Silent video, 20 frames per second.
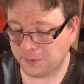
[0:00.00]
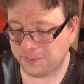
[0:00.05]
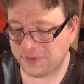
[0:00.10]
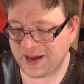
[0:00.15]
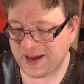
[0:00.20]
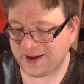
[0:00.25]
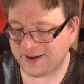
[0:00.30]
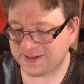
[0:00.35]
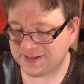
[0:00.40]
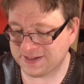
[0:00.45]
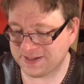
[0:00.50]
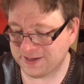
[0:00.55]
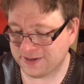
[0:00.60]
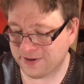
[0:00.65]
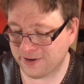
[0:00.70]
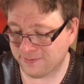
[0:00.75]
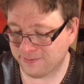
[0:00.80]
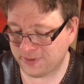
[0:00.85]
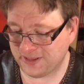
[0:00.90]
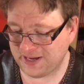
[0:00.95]
packed
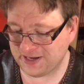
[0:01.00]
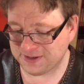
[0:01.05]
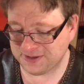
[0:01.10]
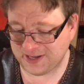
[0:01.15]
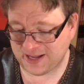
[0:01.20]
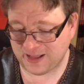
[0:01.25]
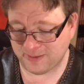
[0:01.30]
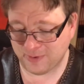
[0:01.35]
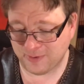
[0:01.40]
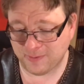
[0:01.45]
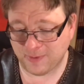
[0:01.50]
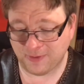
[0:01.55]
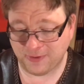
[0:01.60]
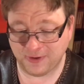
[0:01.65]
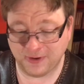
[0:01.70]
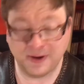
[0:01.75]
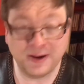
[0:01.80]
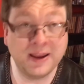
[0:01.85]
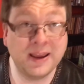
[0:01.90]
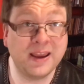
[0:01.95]
compilation album on
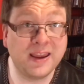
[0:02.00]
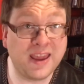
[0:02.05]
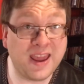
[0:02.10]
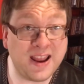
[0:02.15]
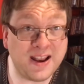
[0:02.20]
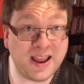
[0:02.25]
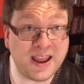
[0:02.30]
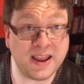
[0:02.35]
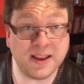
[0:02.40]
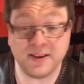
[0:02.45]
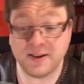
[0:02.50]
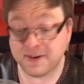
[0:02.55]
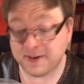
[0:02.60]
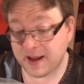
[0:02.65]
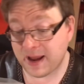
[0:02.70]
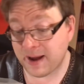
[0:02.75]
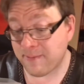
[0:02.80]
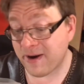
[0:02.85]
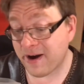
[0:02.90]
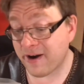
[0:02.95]
the Canadian
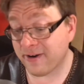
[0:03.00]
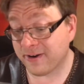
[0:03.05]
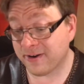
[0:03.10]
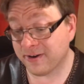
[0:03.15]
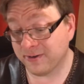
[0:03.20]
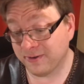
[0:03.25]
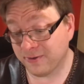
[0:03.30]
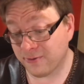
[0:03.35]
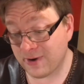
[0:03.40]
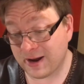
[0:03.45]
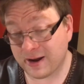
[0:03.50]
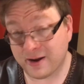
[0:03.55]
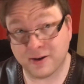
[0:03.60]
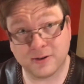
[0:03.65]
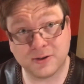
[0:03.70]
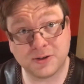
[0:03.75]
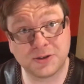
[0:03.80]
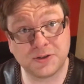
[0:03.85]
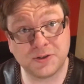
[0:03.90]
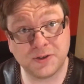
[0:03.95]
American
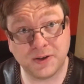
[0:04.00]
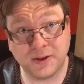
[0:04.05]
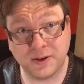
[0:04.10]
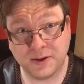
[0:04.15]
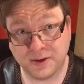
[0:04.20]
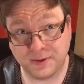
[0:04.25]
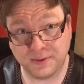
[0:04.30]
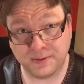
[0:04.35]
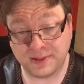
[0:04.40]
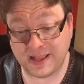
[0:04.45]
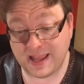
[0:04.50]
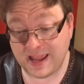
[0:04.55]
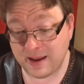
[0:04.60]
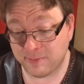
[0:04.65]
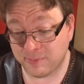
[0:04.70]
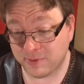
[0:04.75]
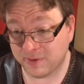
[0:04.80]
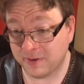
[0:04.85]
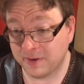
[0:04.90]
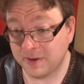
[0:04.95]
Records
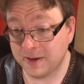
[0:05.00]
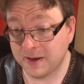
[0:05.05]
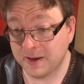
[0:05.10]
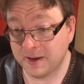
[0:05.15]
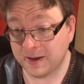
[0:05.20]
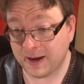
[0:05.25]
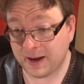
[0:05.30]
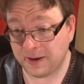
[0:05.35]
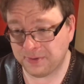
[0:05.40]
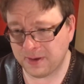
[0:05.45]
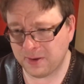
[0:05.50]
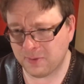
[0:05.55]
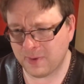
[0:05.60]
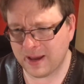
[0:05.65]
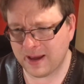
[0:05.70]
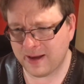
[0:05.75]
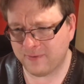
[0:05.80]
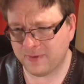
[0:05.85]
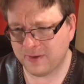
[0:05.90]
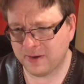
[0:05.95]
label. I think we